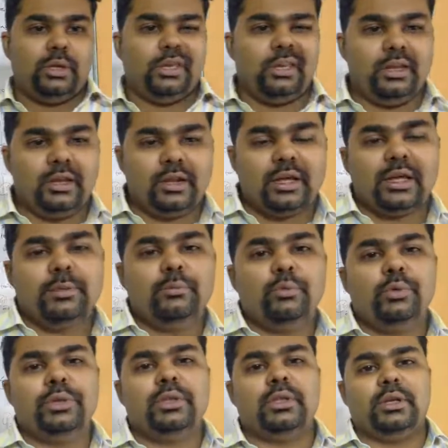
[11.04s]
here I am
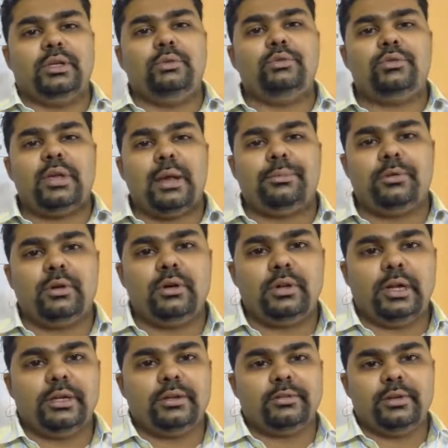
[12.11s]
with a new chapter,
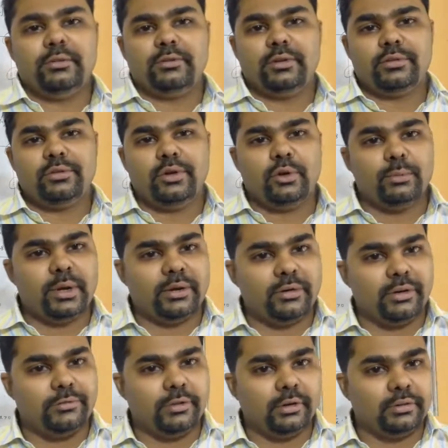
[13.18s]
that is inverse
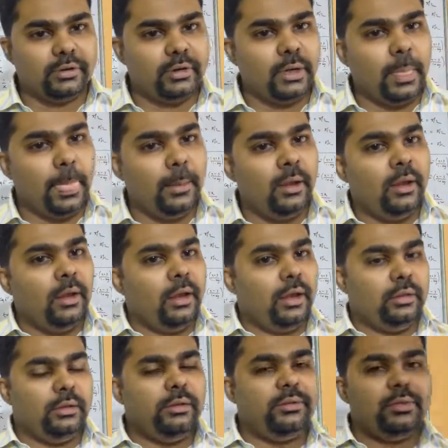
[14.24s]
trigonometric function,
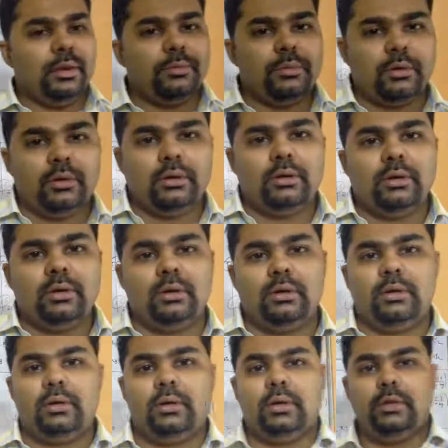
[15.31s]
and this chapter
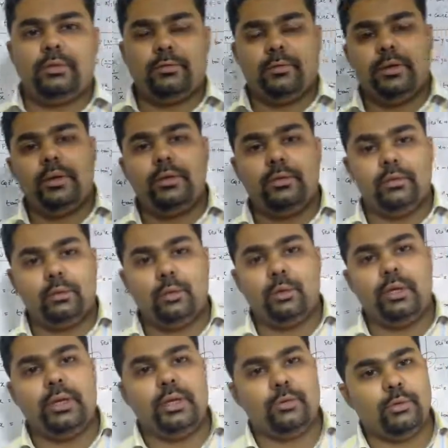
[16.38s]
is very
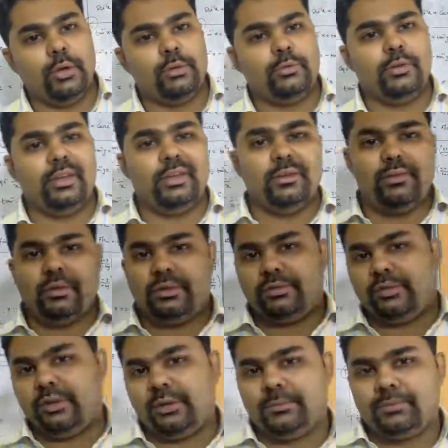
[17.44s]
scoring as well as very
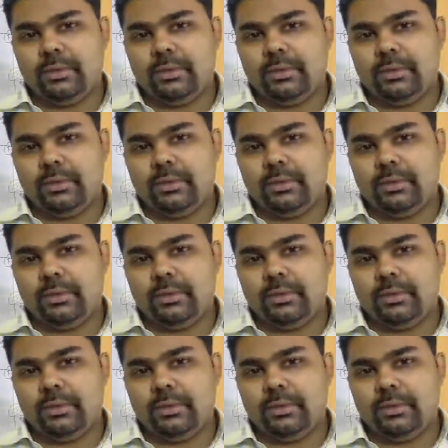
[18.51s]
interesting.